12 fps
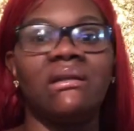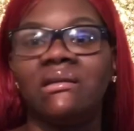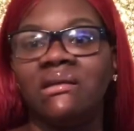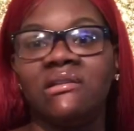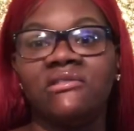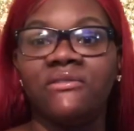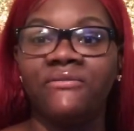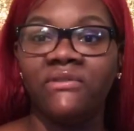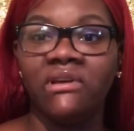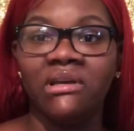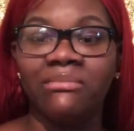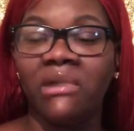need to
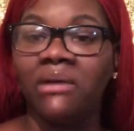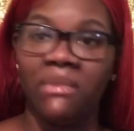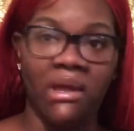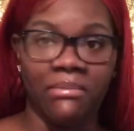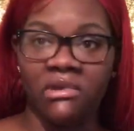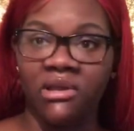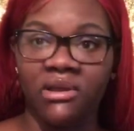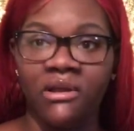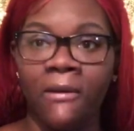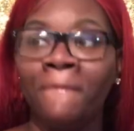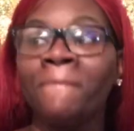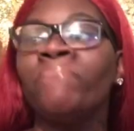feed my
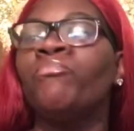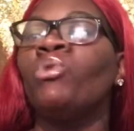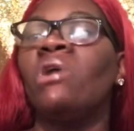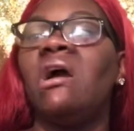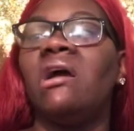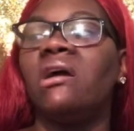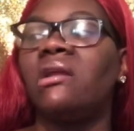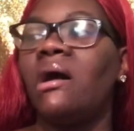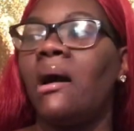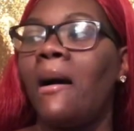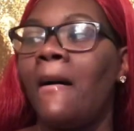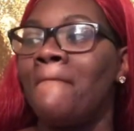baby. And
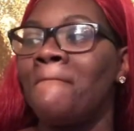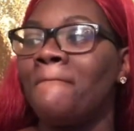um,